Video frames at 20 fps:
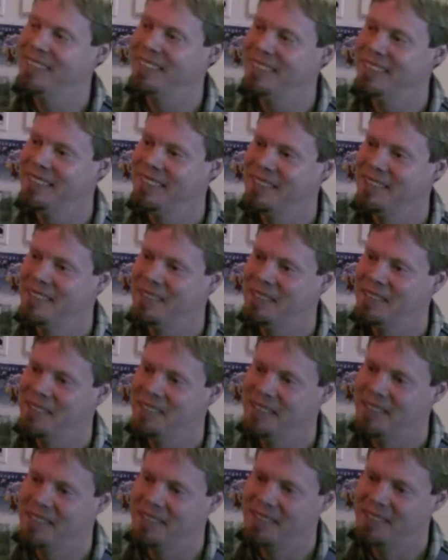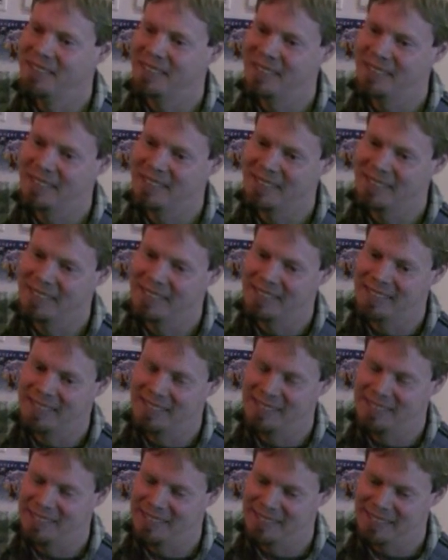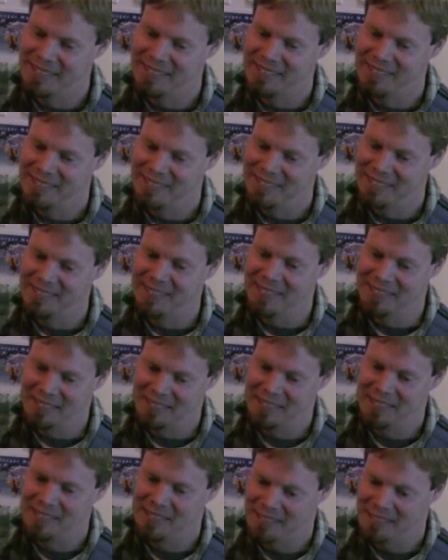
Get somebody on a customer service call.